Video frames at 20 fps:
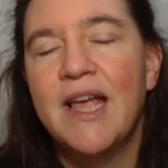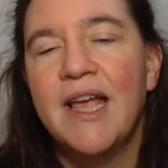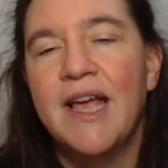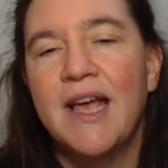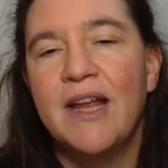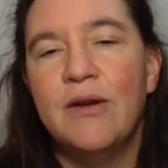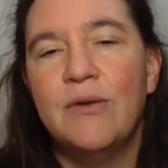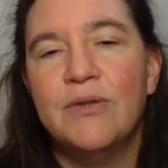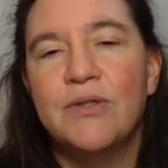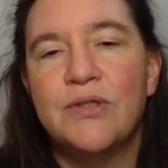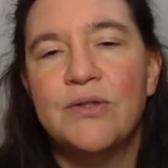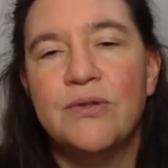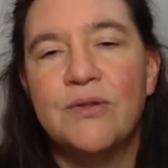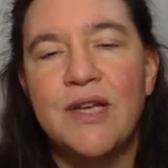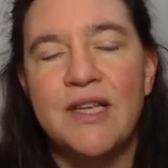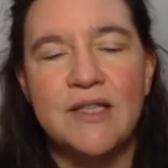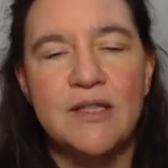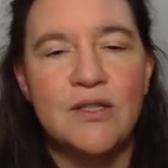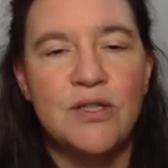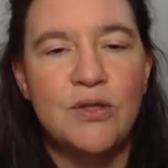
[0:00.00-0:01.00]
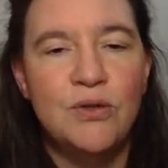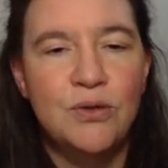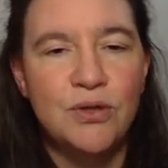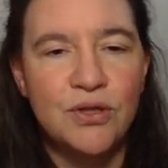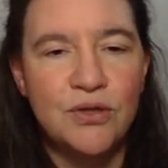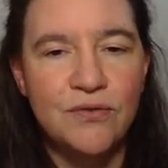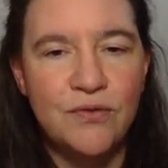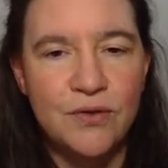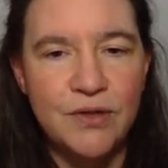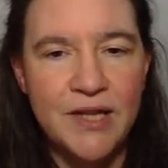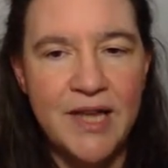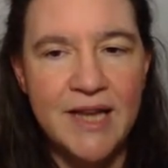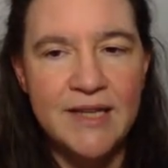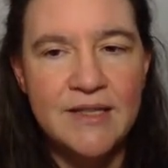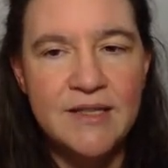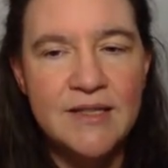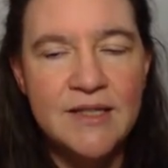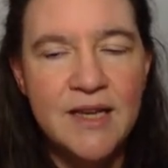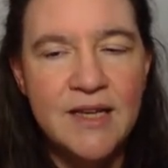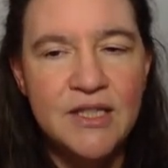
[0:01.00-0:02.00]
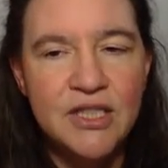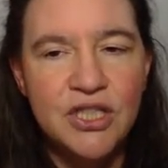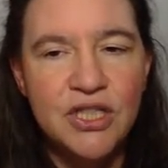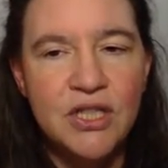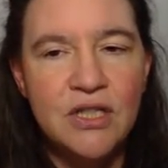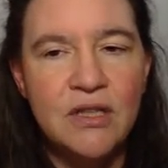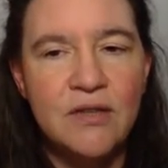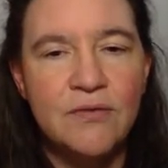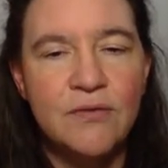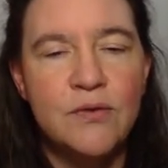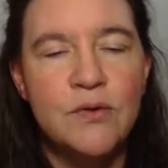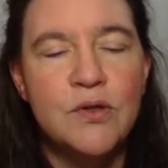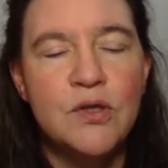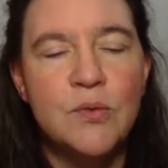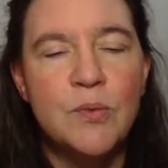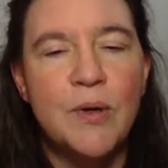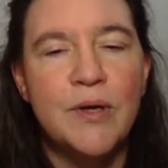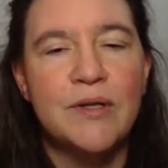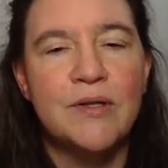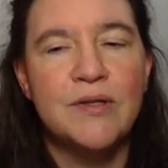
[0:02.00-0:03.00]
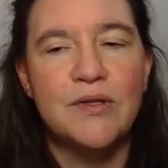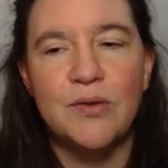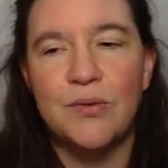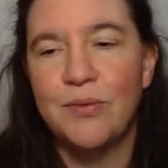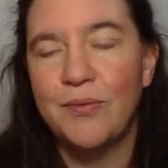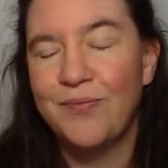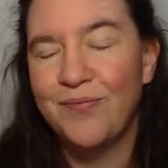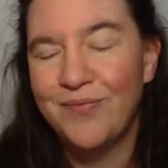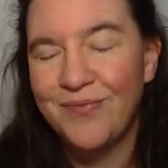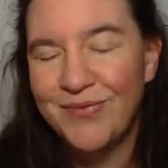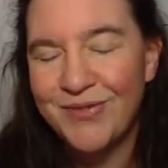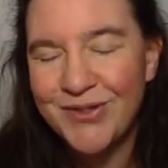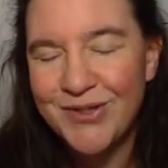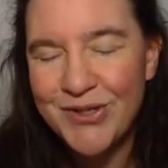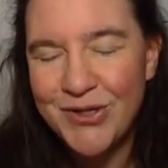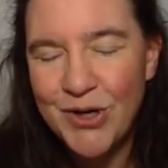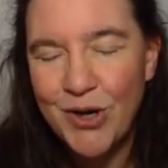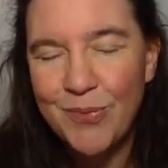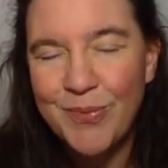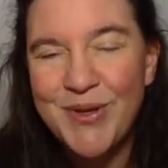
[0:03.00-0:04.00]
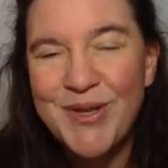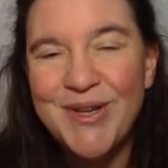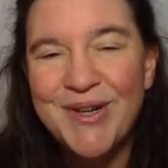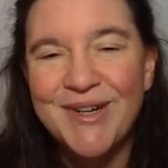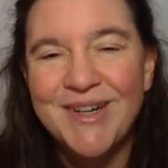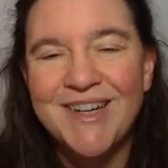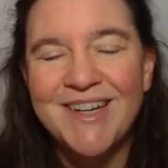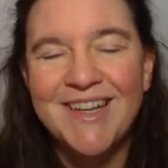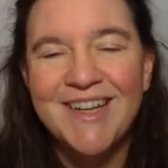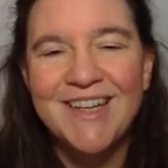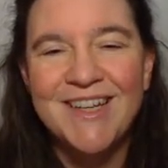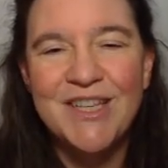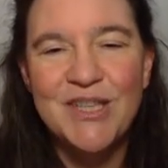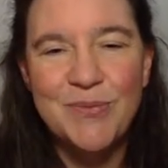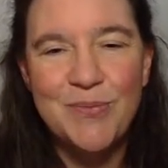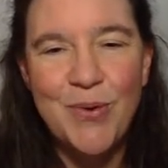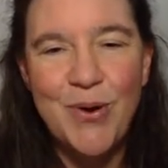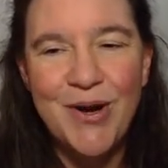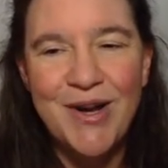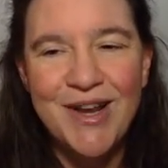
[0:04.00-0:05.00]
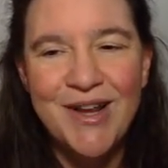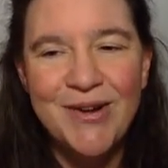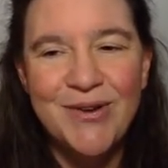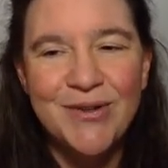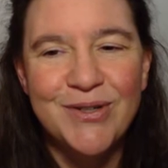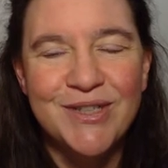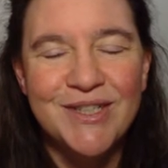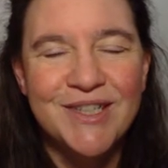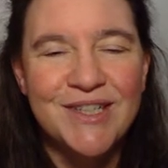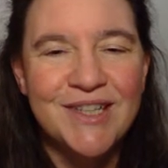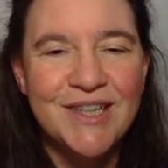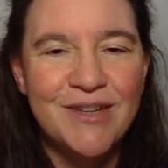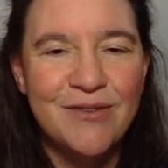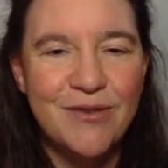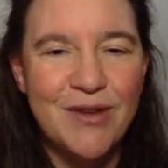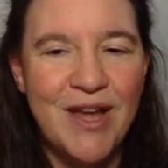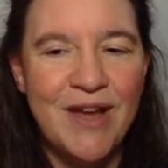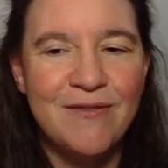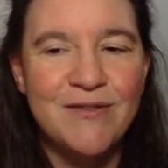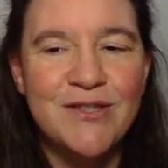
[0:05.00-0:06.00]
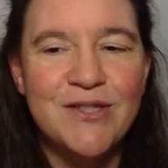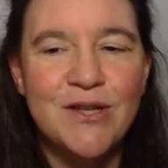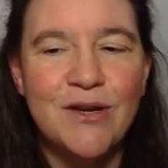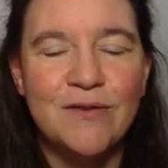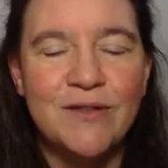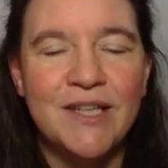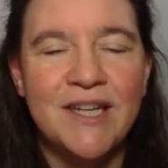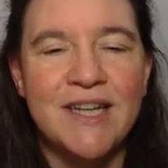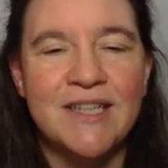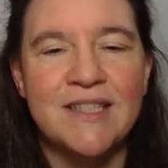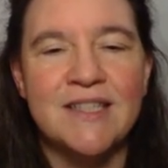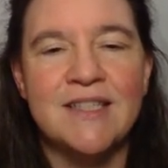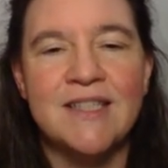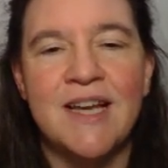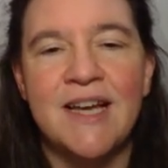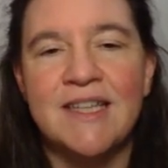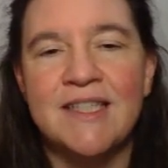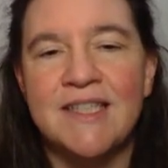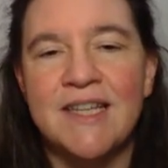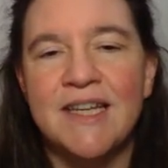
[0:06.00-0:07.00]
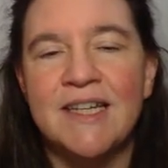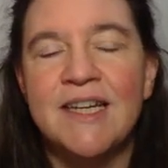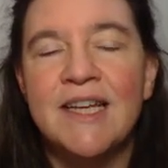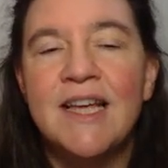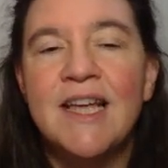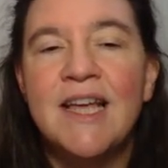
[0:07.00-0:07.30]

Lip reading: And also as a solution for the exercise sheet, the first one, so stop here, spoiler alert, if you haven't solved that exercise yet,